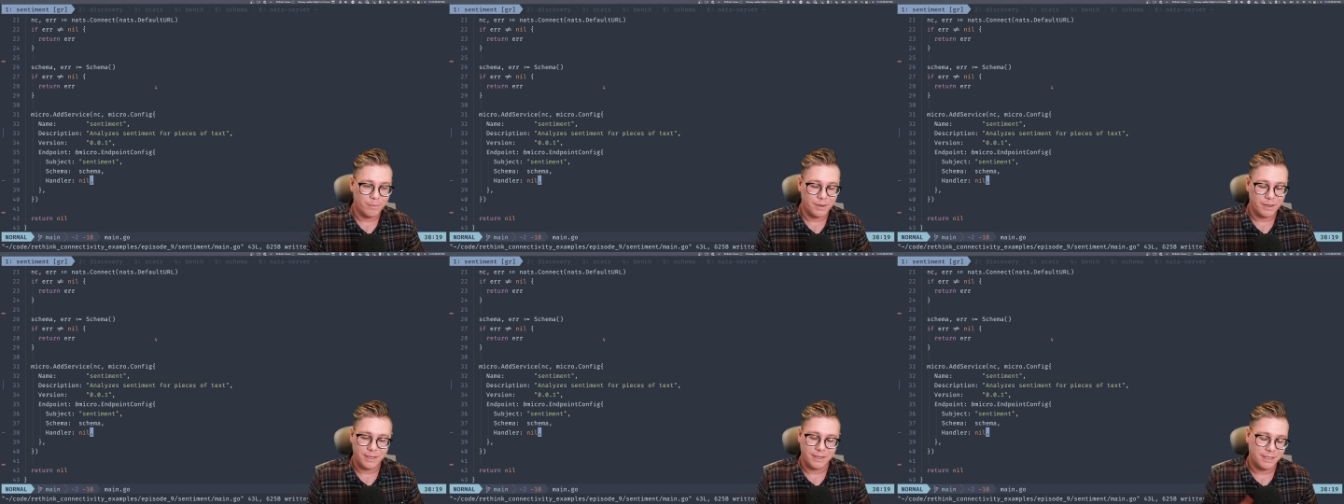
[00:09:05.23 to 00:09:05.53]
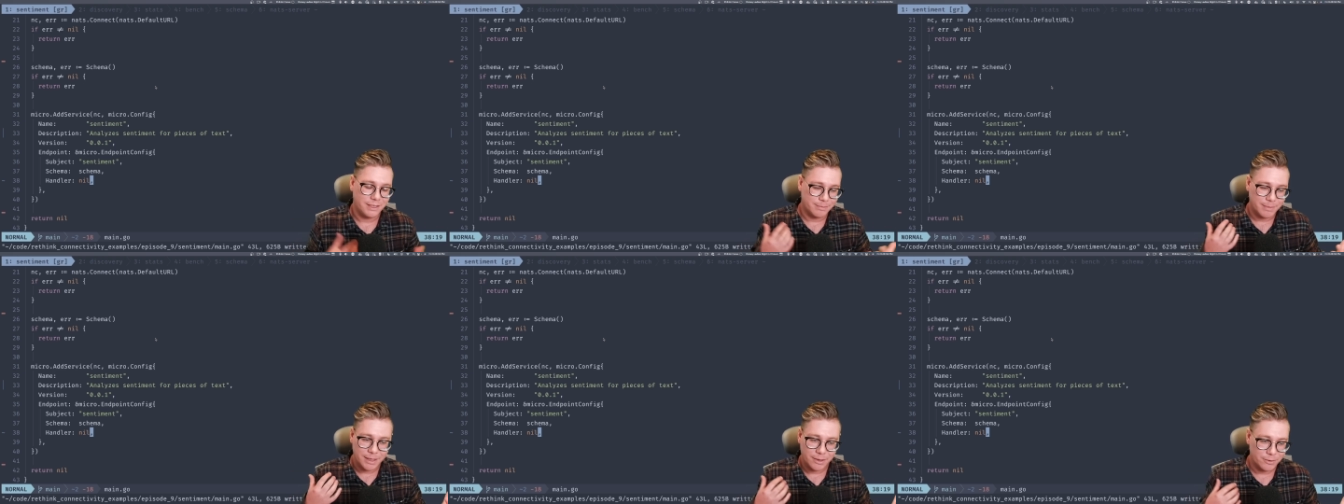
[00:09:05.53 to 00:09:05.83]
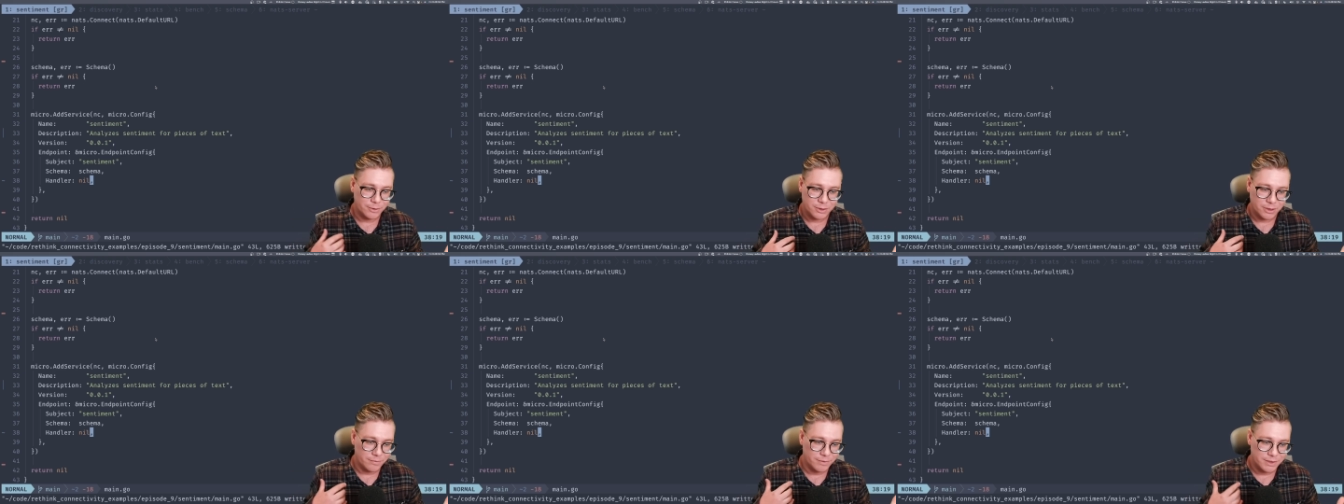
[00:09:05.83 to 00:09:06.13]
in these
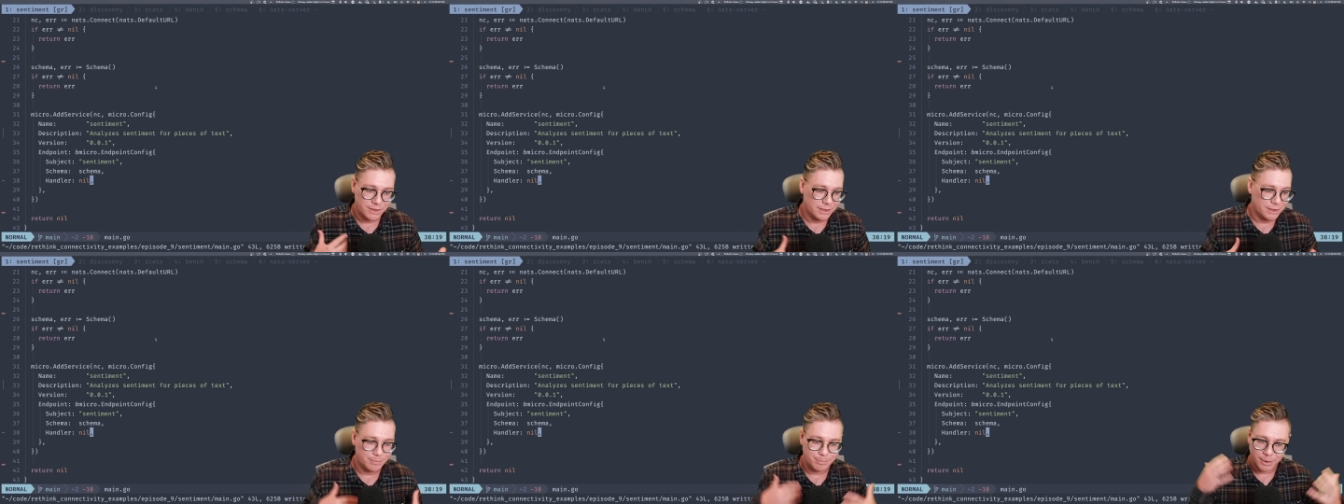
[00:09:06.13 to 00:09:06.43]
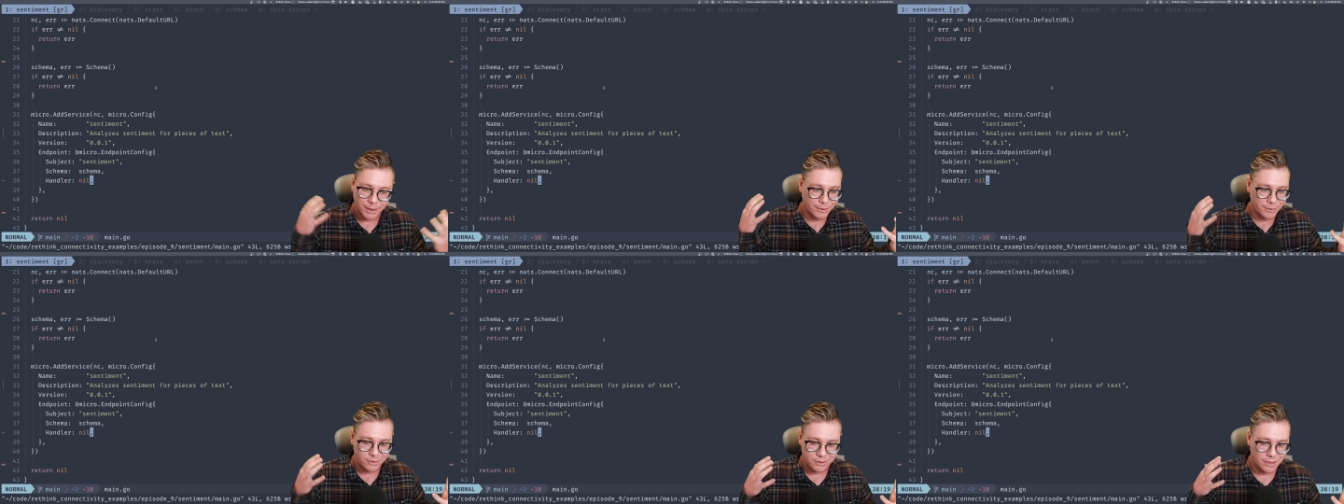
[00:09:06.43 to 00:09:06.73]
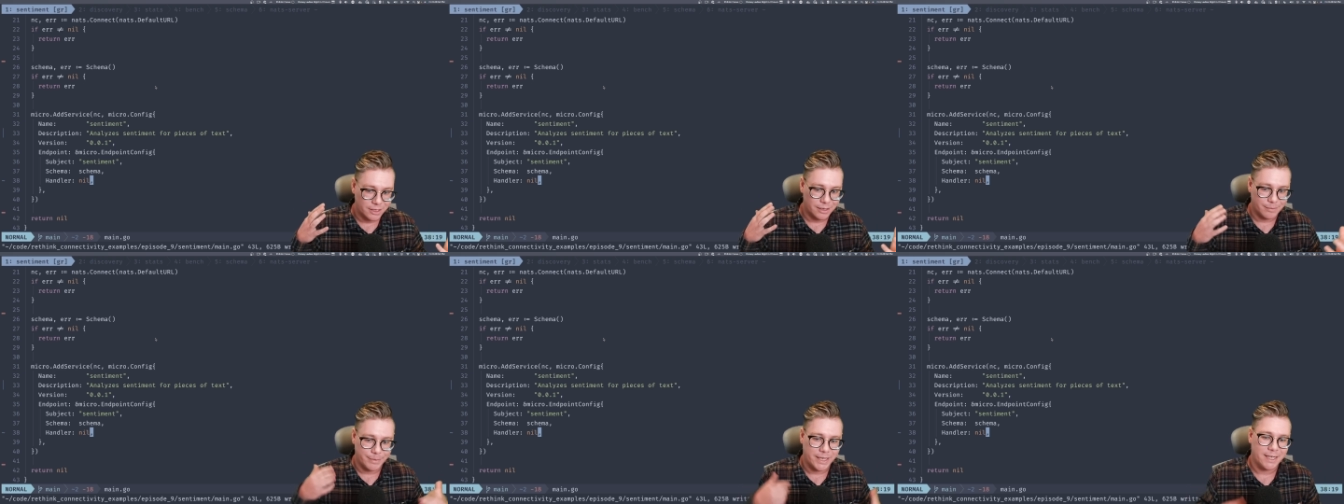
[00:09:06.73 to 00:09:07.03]
microservices bundled
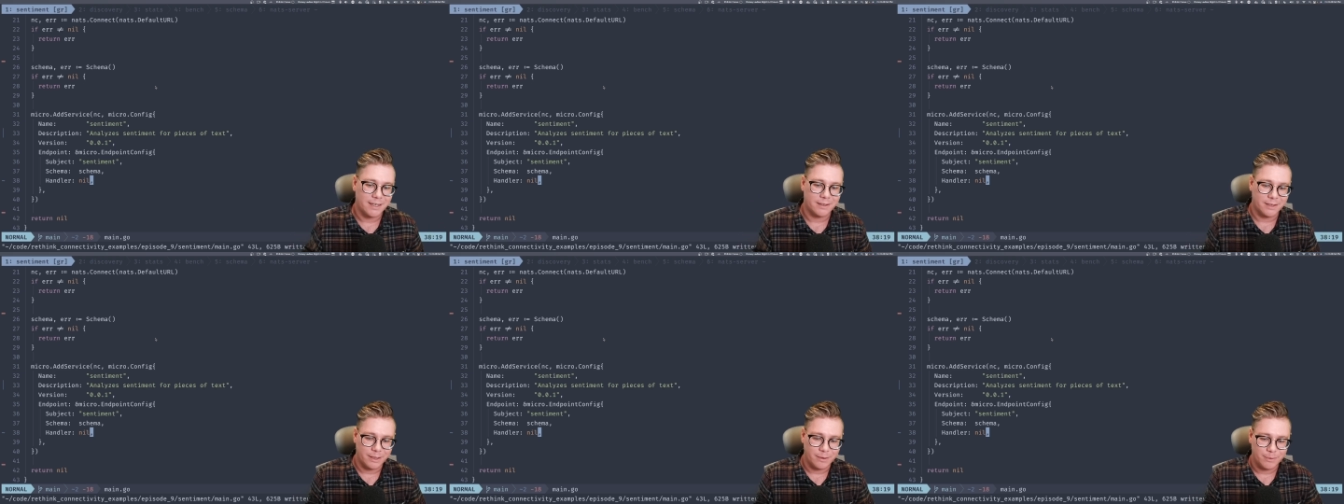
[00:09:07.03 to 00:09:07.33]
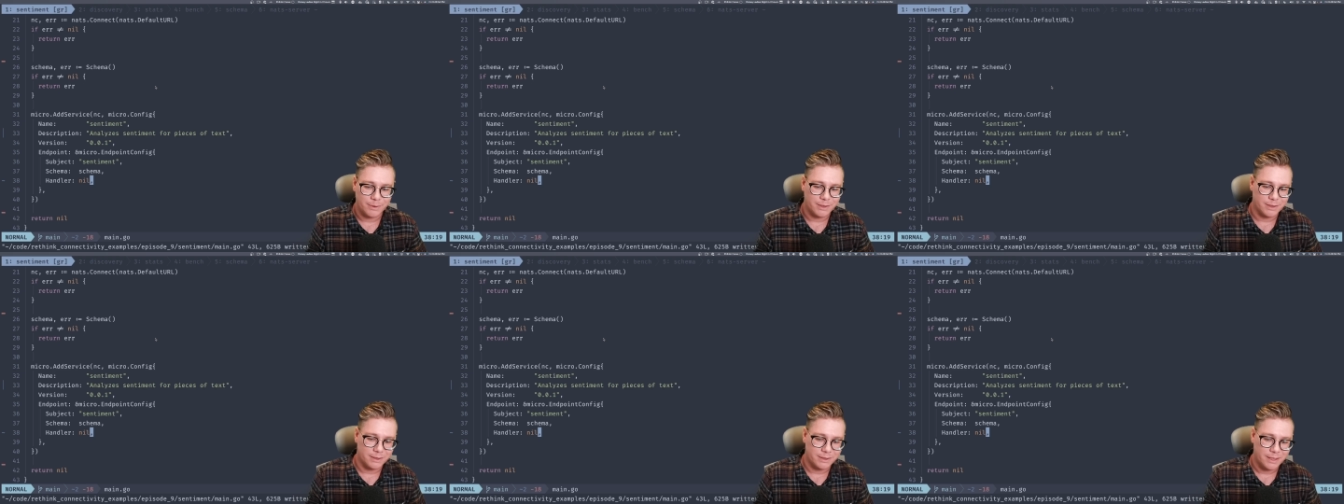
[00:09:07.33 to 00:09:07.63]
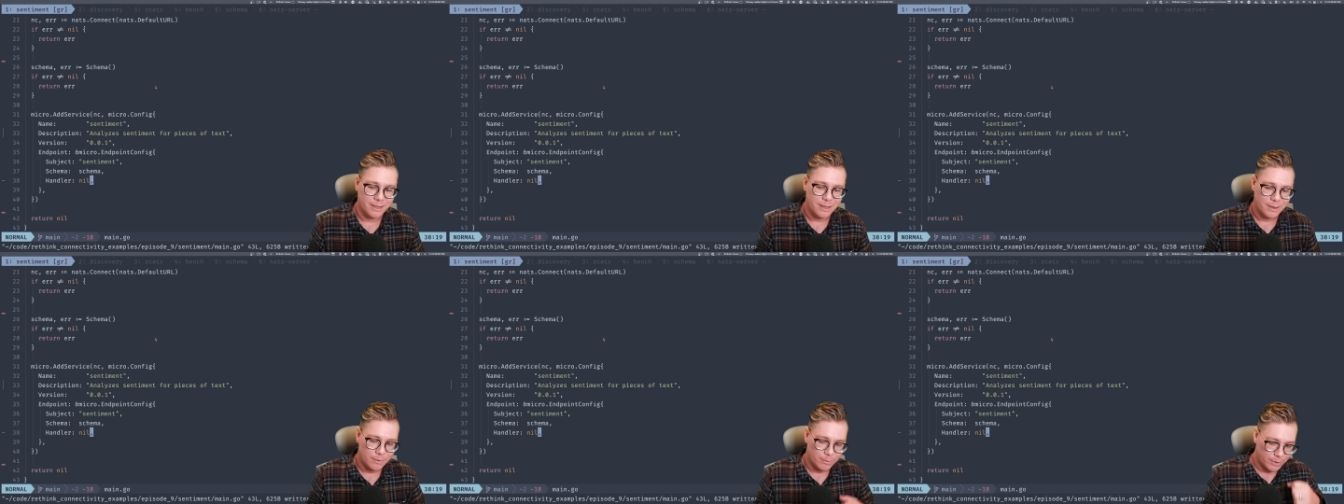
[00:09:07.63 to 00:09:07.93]
automatically, which is
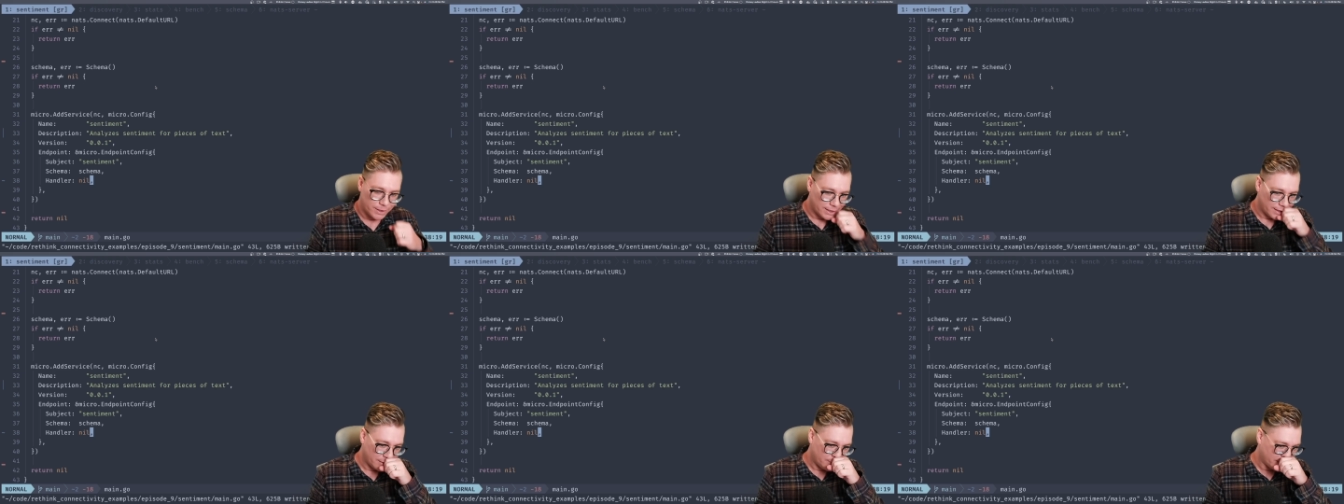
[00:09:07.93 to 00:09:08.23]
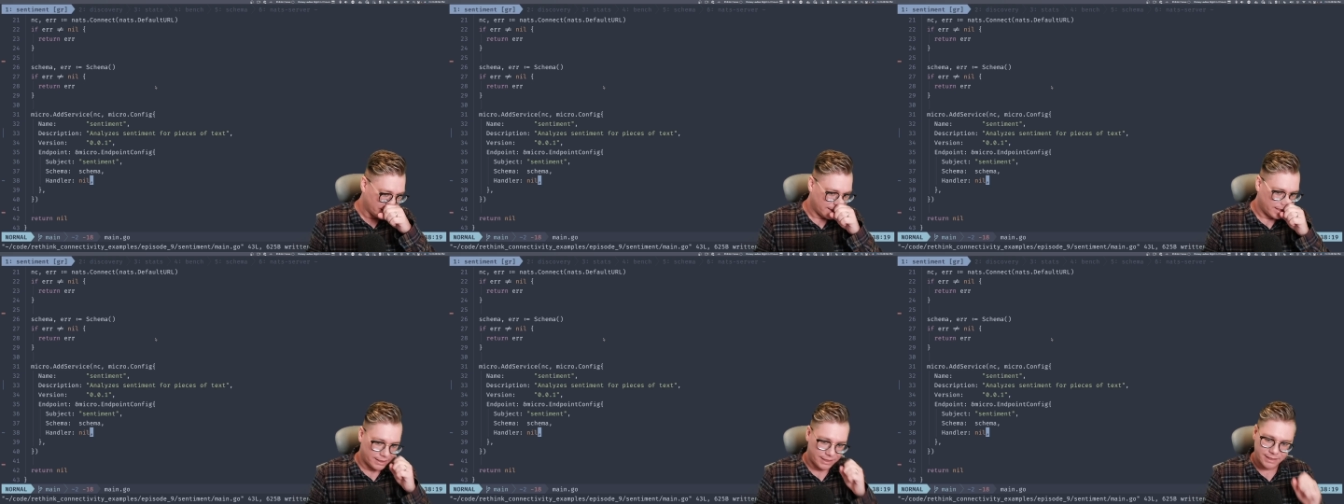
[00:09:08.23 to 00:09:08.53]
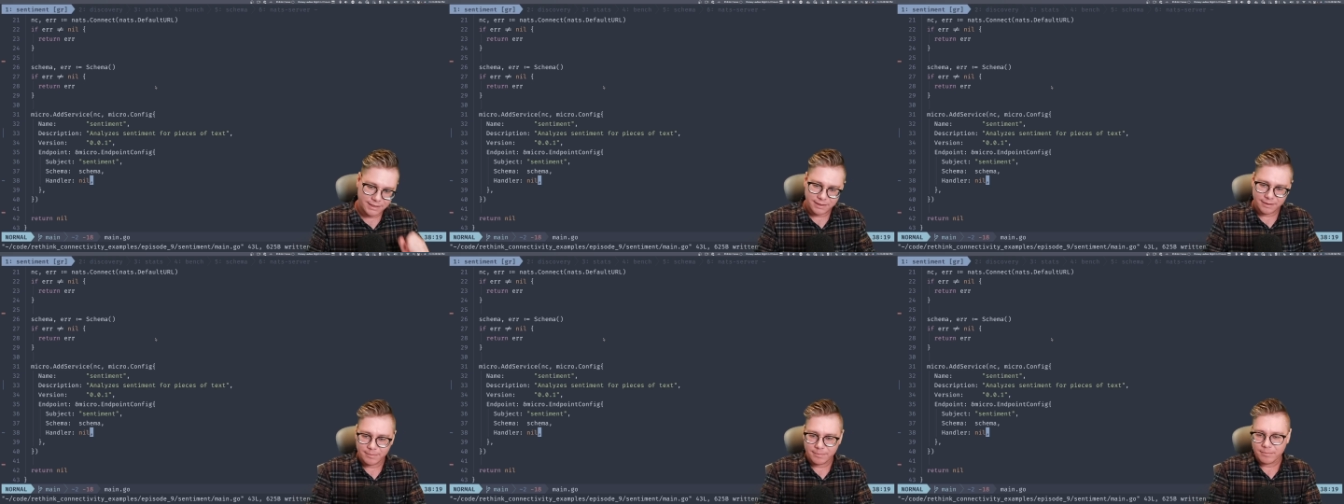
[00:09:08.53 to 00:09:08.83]
really, really
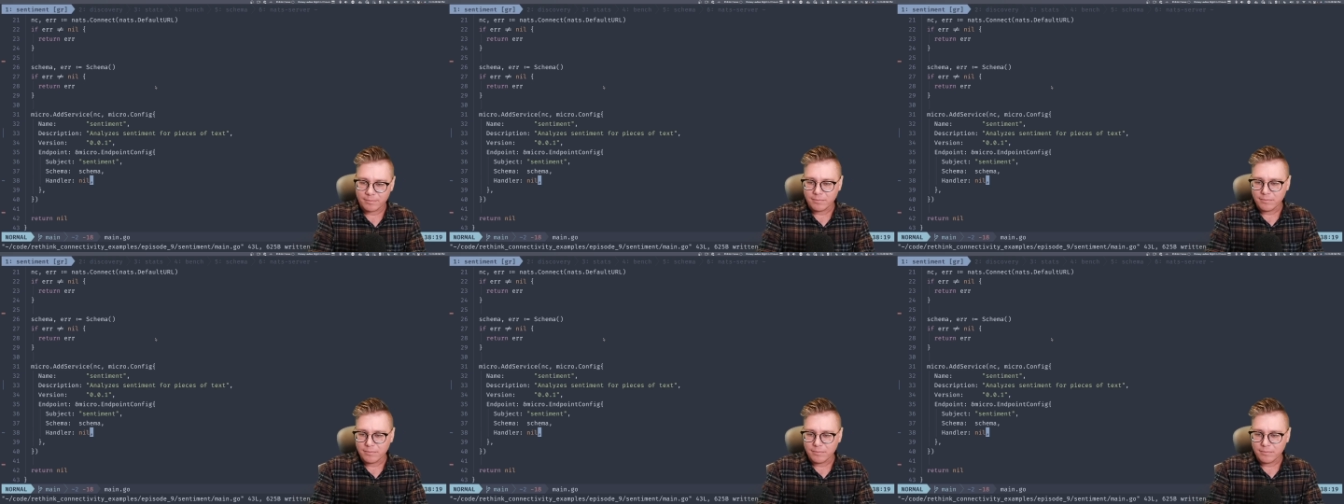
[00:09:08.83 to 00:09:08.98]
neat.